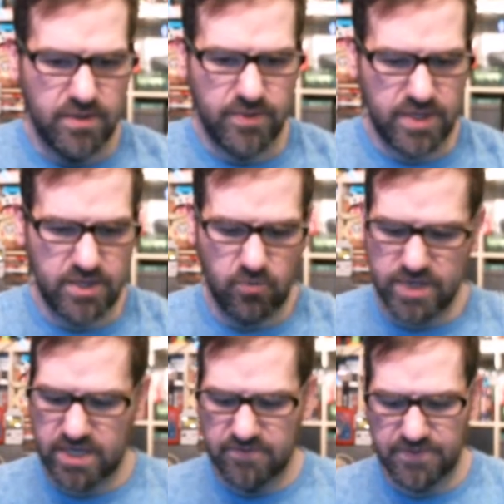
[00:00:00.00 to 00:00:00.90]
the
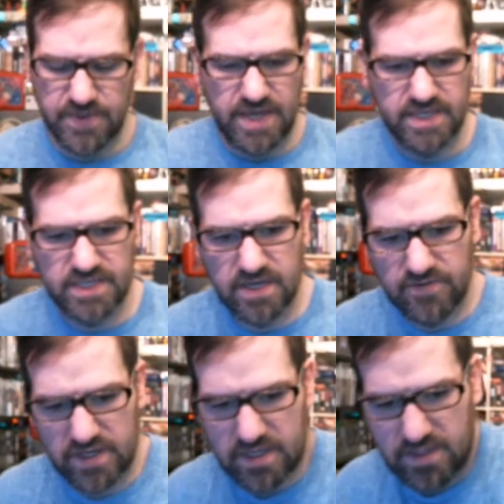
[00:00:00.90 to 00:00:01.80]
week of
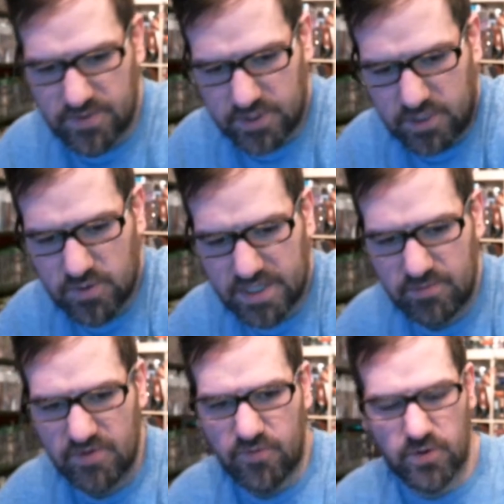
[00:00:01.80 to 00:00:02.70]
Thanksgiving, the Tuesday
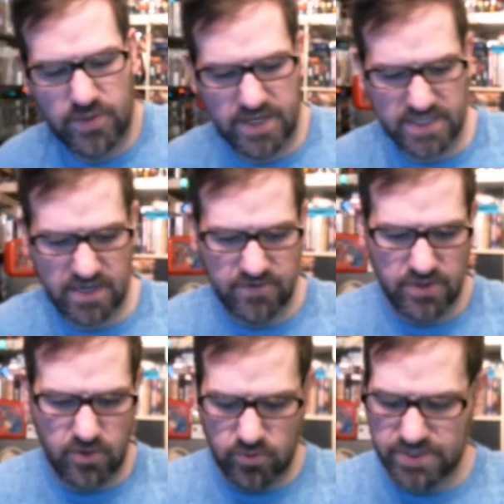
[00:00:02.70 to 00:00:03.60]
before Thanksgiving,
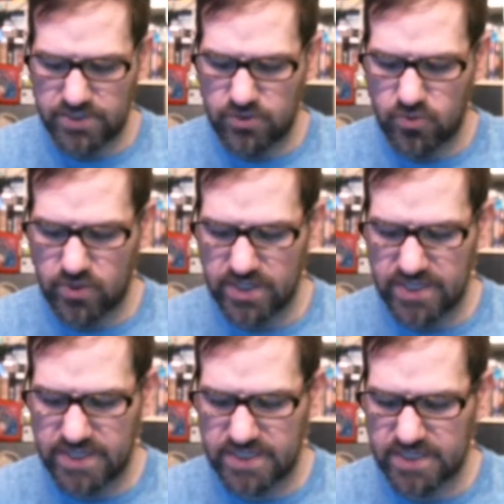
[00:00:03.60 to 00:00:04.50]
there was a new
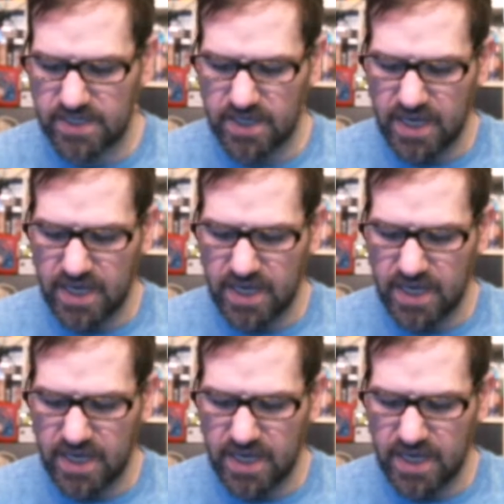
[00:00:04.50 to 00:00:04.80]
release,